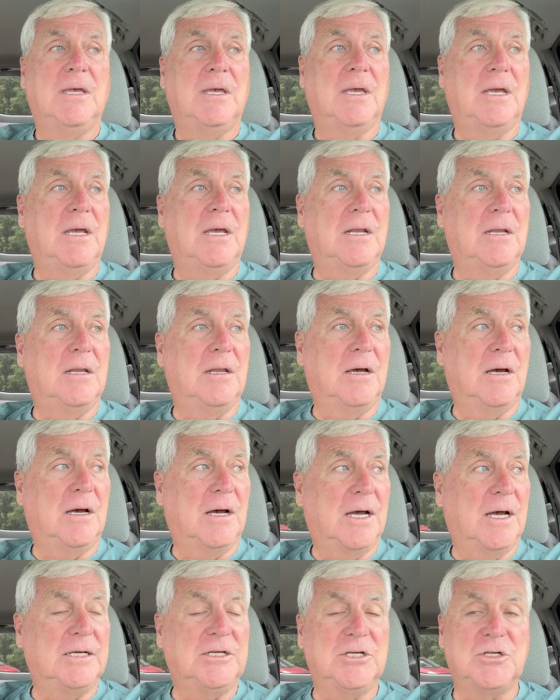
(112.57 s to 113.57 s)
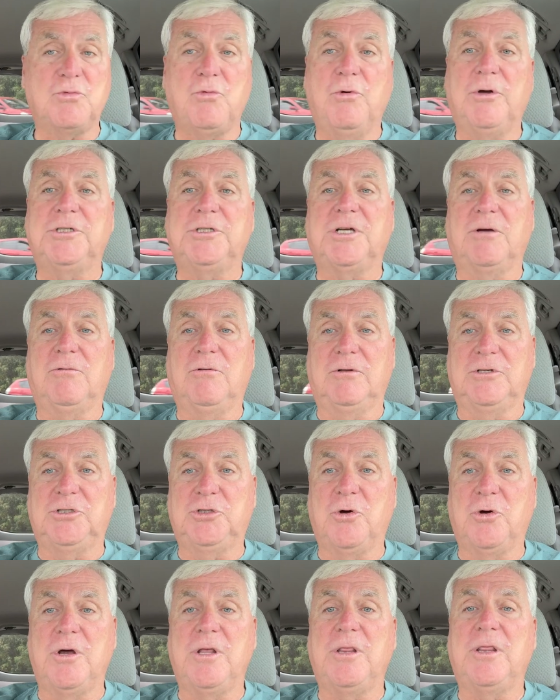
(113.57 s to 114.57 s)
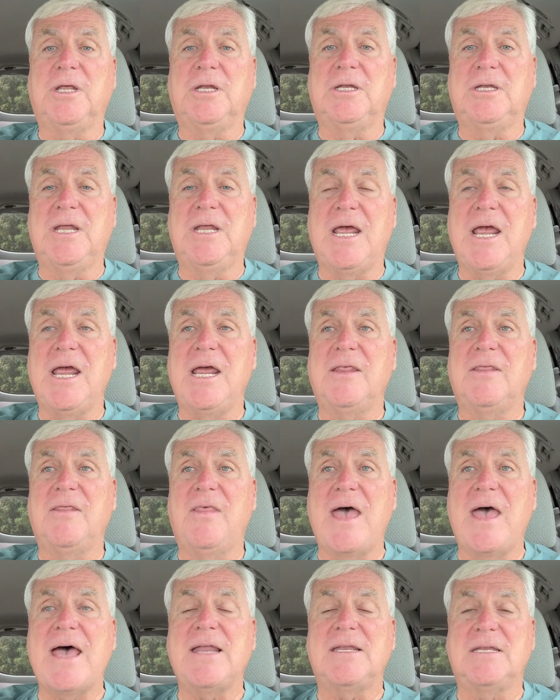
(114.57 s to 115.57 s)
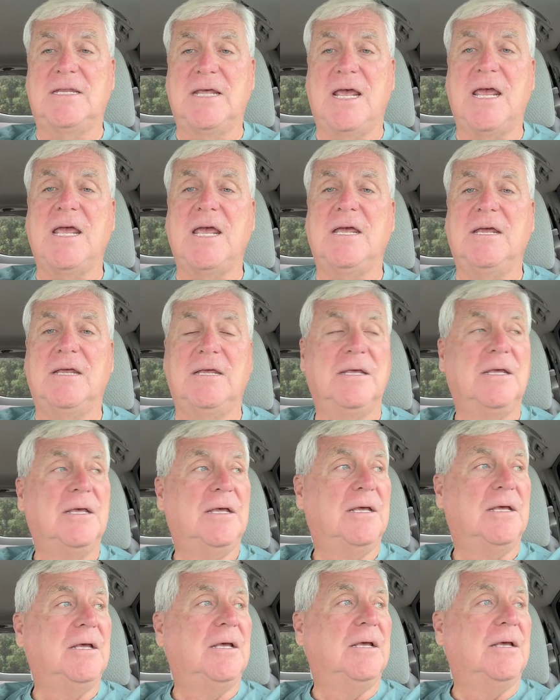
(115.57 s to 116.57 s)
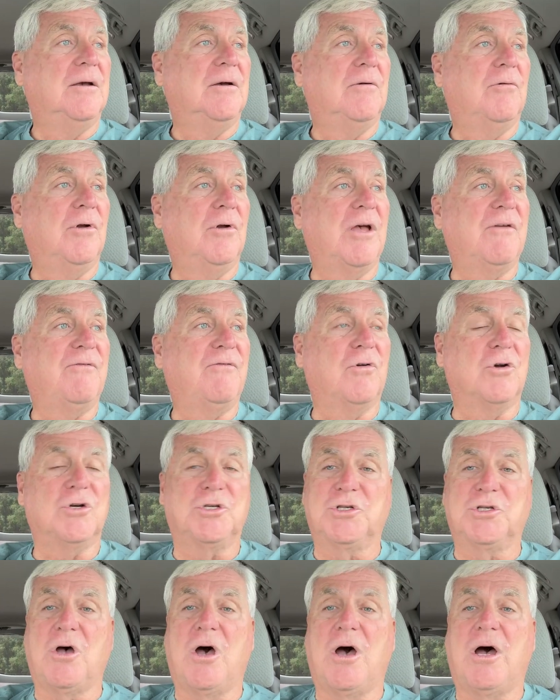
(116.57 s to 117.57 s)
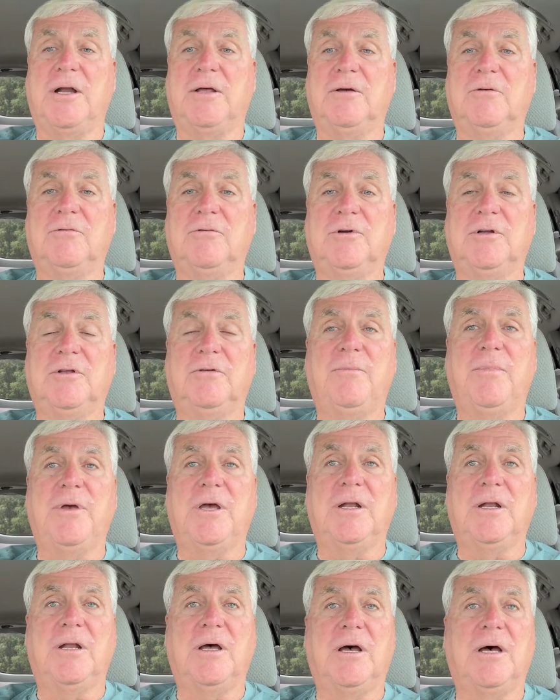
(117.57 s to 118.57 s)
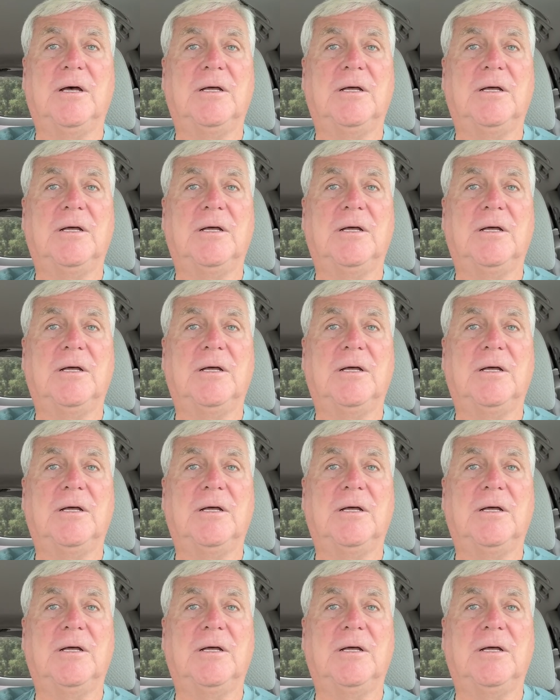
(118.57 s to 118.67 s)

And I just wish I would have joined the day, that day when I first saw it. It would have been